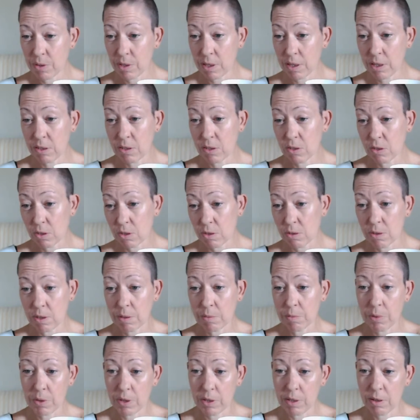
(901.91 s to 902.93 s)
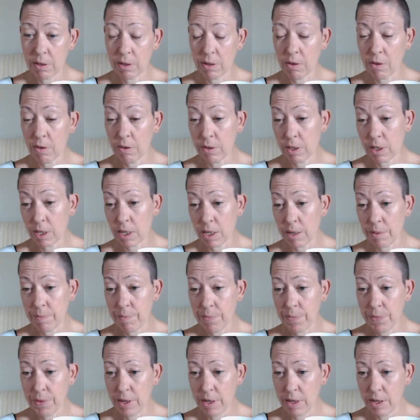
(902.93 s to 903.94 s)
Uninstall and put up my on
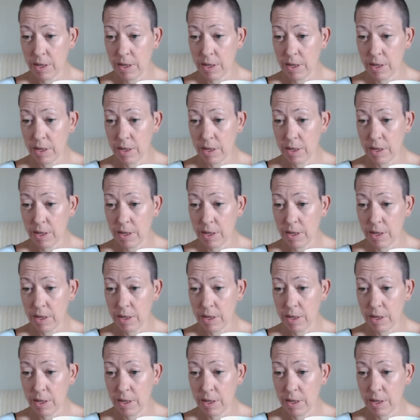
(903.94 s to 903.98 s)
again.